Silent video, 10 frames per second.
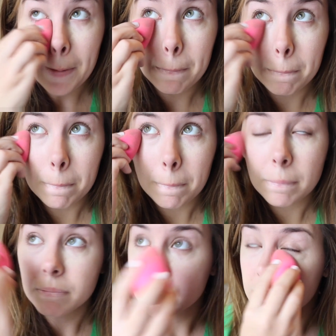
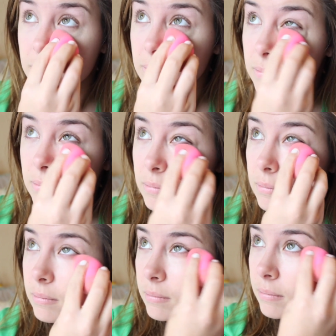
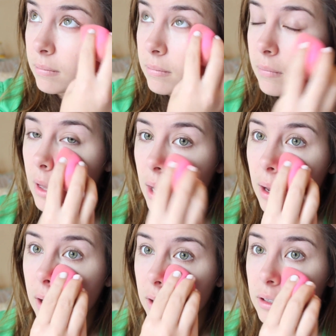
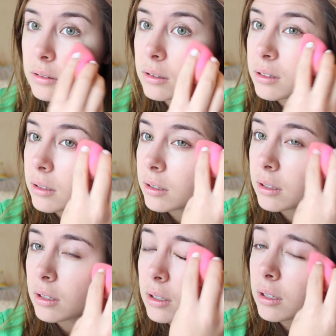
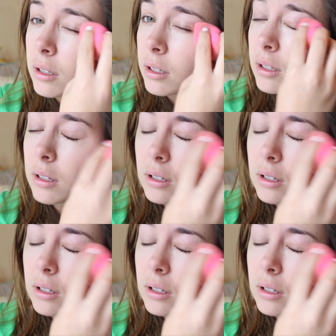[no speech]